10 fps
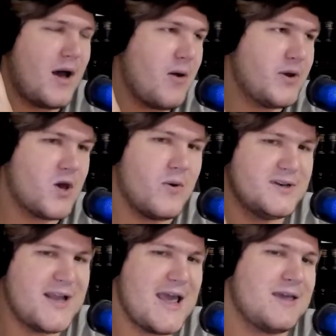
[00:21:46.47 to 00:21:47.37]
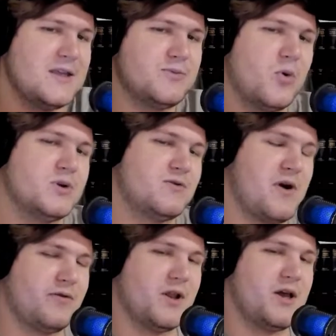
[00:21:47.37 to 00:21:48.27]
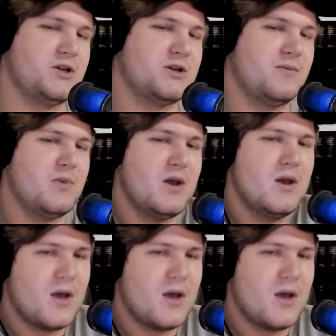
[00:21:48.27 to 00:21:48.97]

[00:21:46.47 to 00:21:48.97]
how we go and take these points of revelation